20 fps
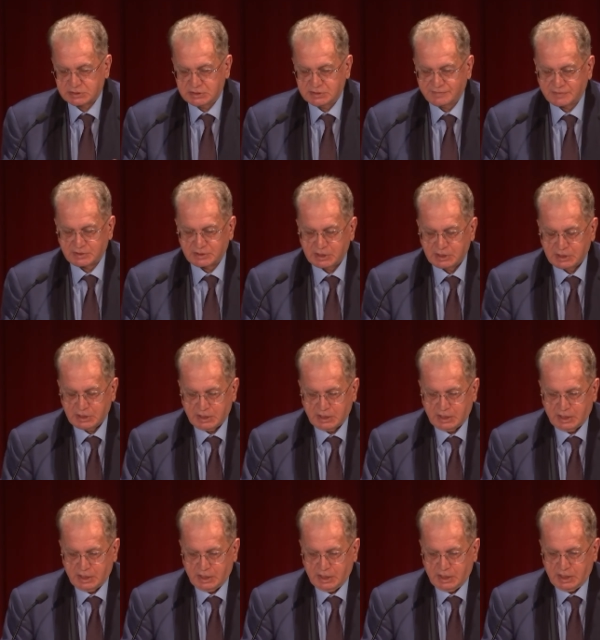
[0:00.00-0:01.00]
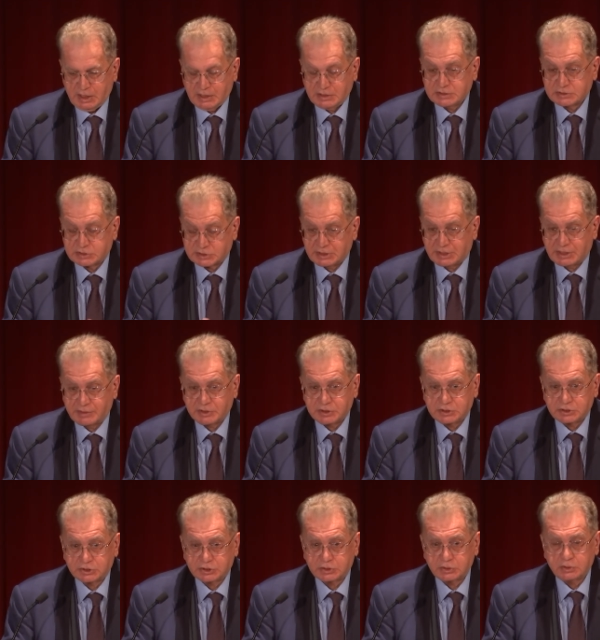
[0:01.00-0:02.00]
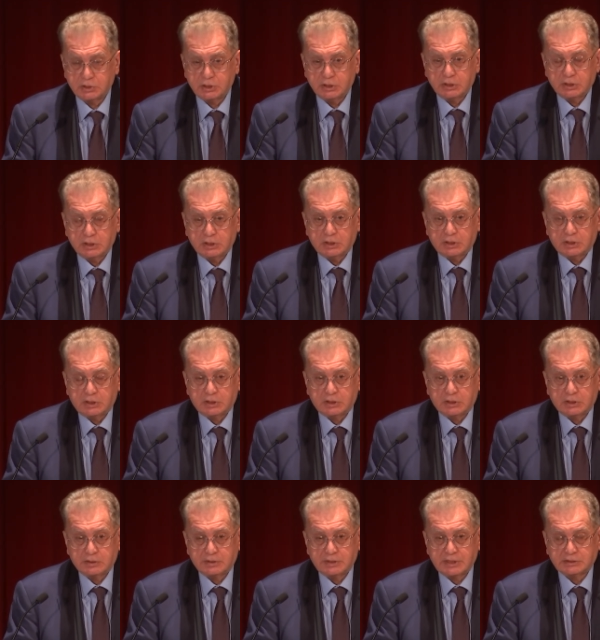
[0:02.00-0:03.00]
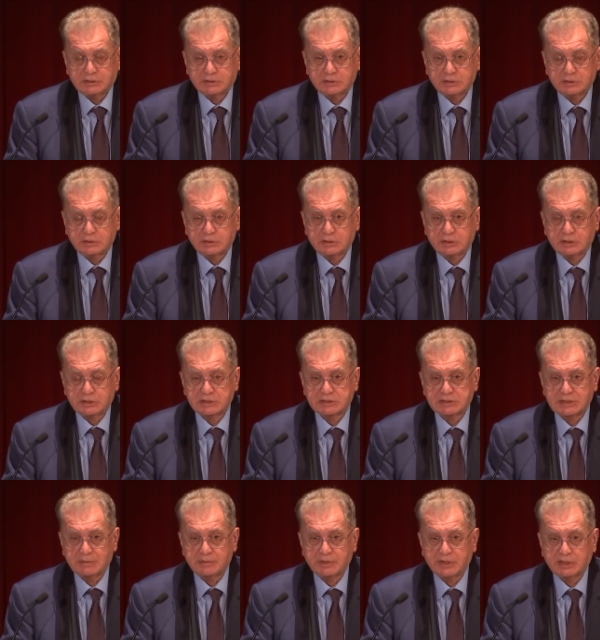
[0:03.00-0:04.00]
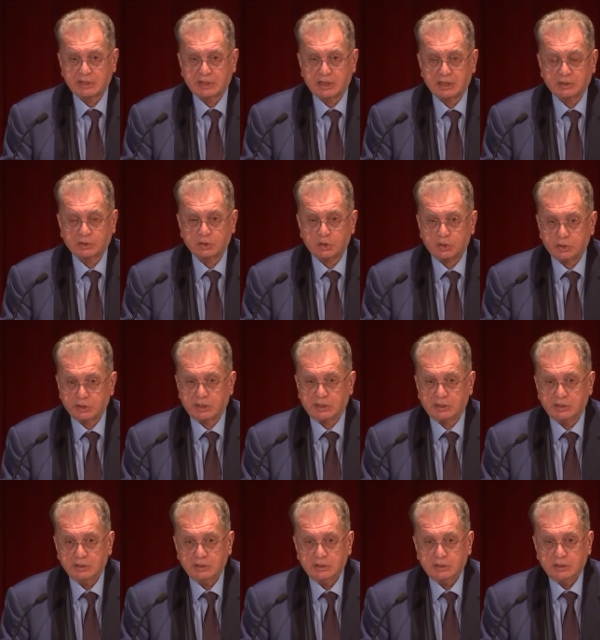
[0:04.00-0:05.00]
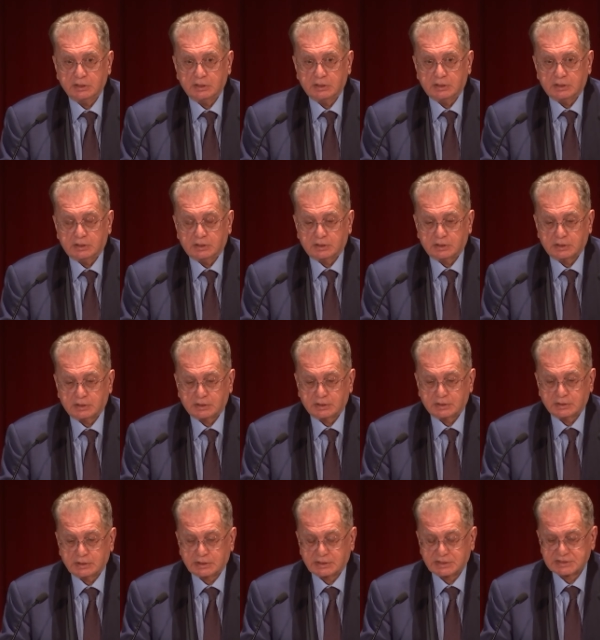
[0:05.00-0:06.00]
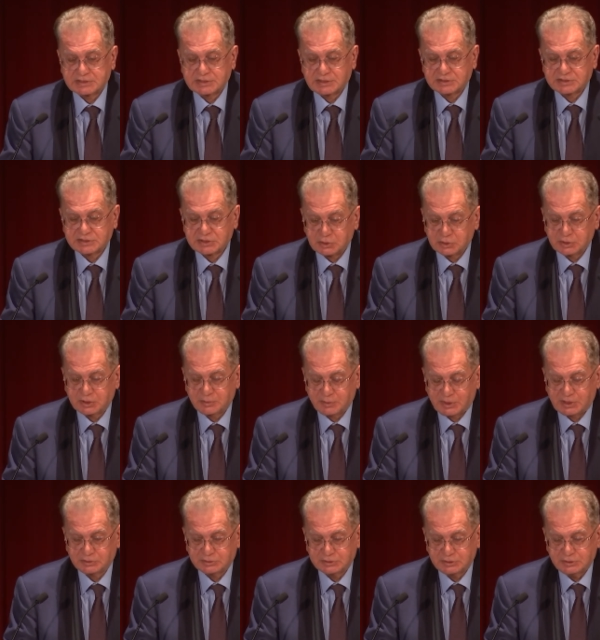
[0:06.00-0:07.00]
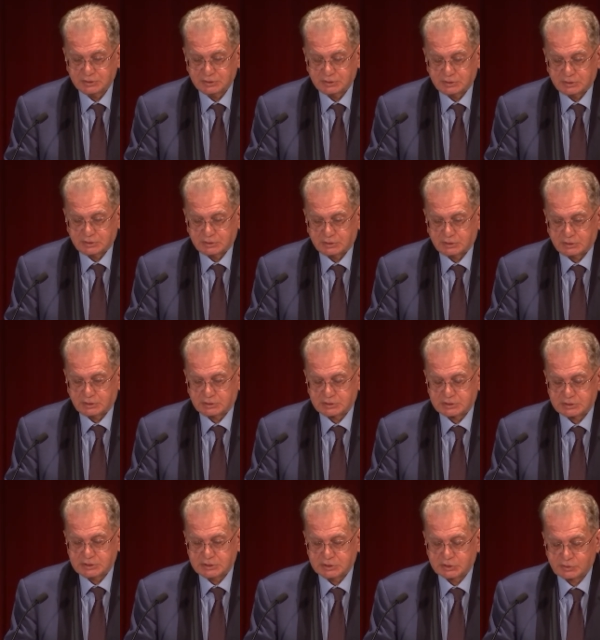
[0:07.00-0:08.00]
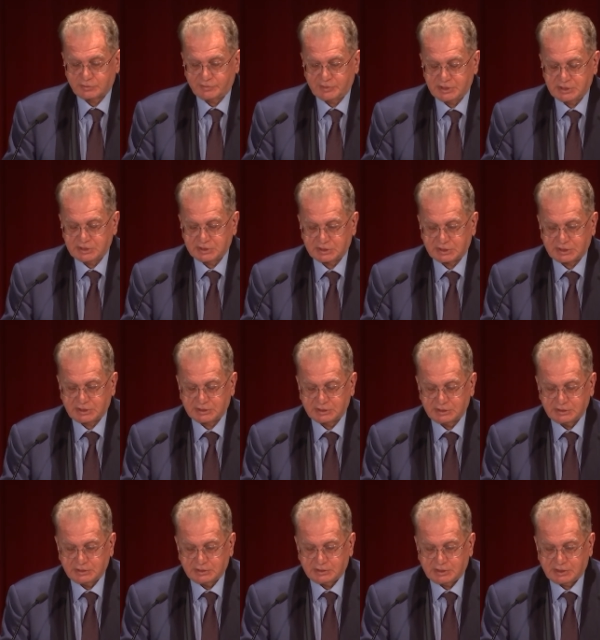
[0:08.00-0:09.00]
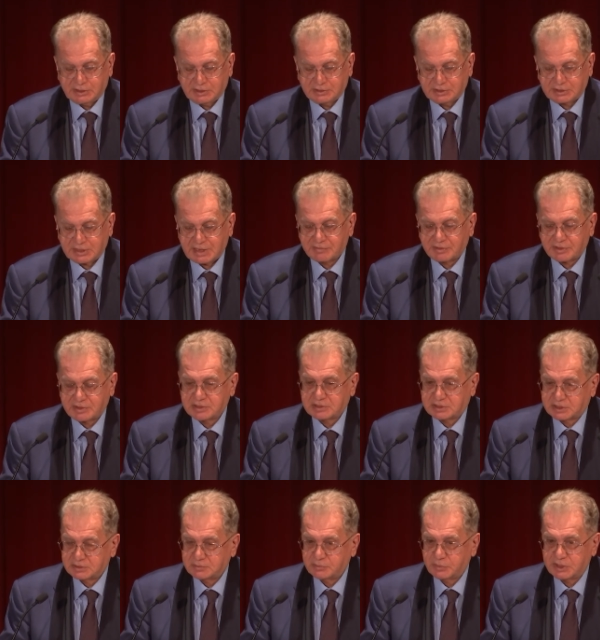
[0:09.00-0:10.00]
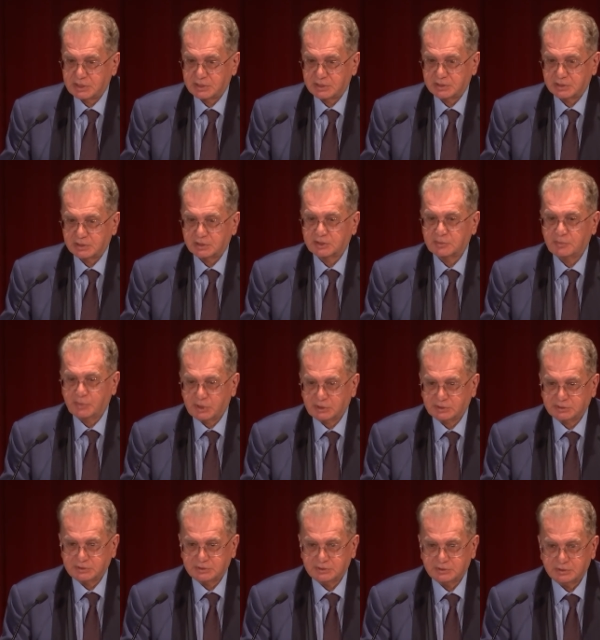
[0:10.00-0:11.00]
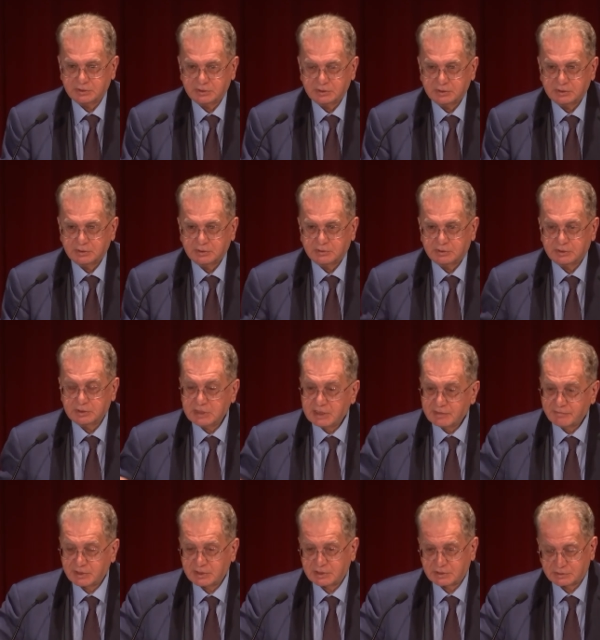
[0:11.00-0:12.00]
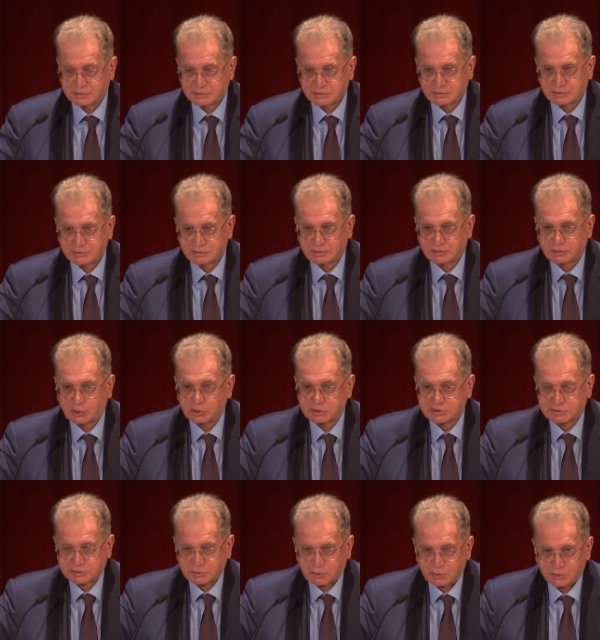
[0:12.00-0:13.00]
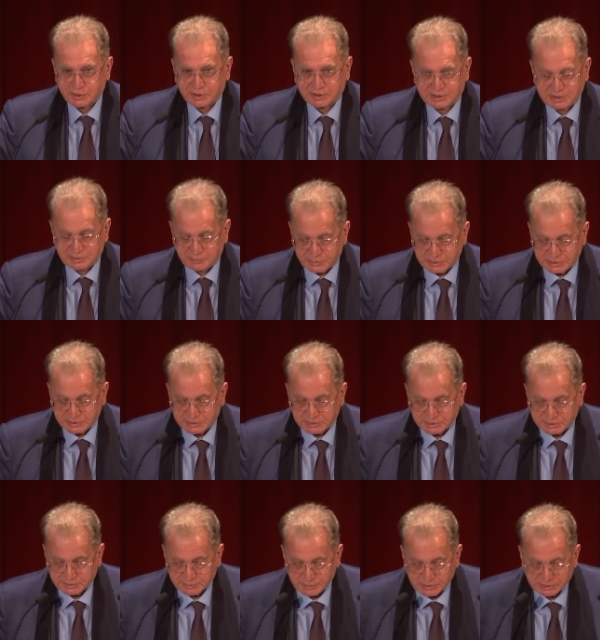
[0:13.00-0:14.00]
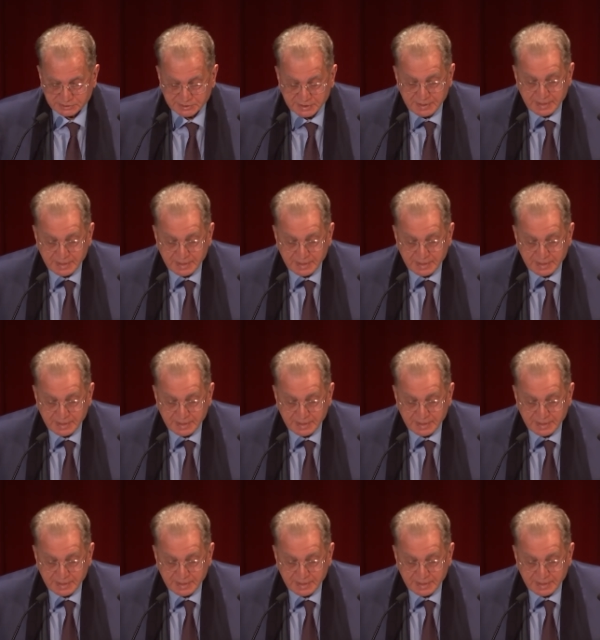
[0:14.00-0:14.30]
evil, and it's another issue uh, that there is something like honor. Uh, there is a song about uh, siege of Leningrad telling that everything can be rebuilt, never lost honor can be rebuilt.